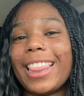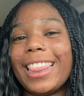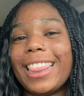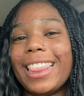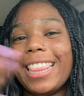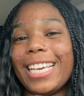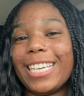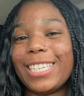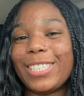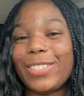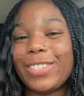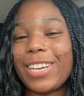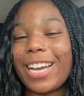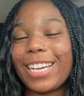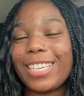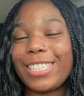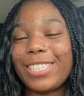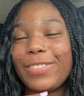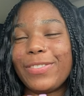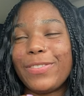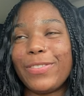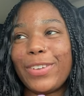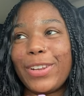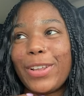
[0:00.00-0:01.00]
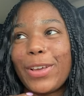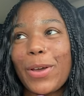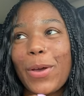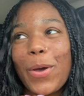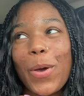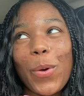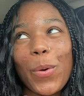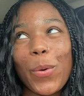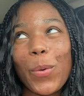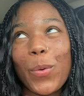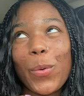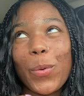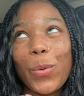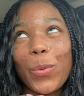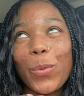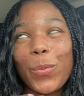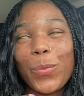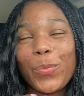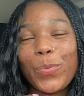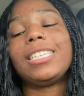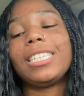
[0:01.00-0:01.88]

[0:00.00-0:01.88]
this reaction video.